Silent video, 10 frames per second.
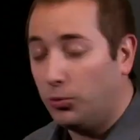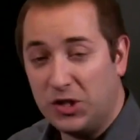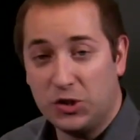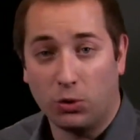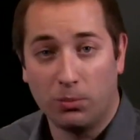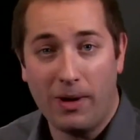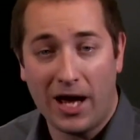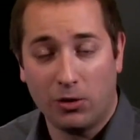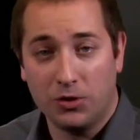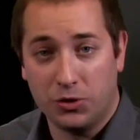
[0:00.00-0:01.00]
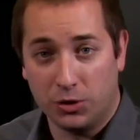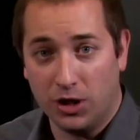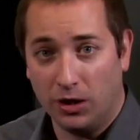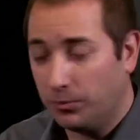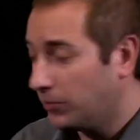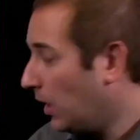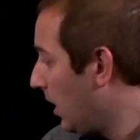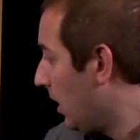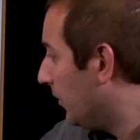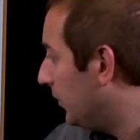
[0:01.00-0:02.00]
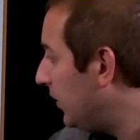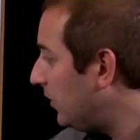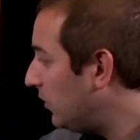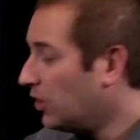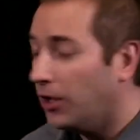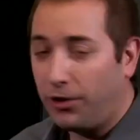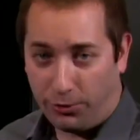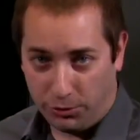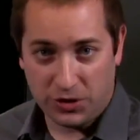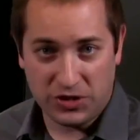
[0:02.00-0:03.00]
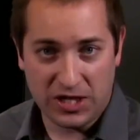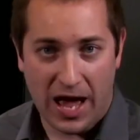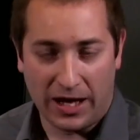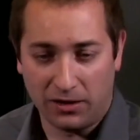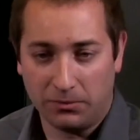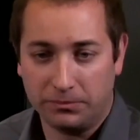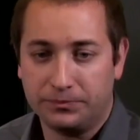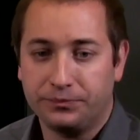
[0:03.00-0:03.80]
restore back once you're done. This is done through the stack.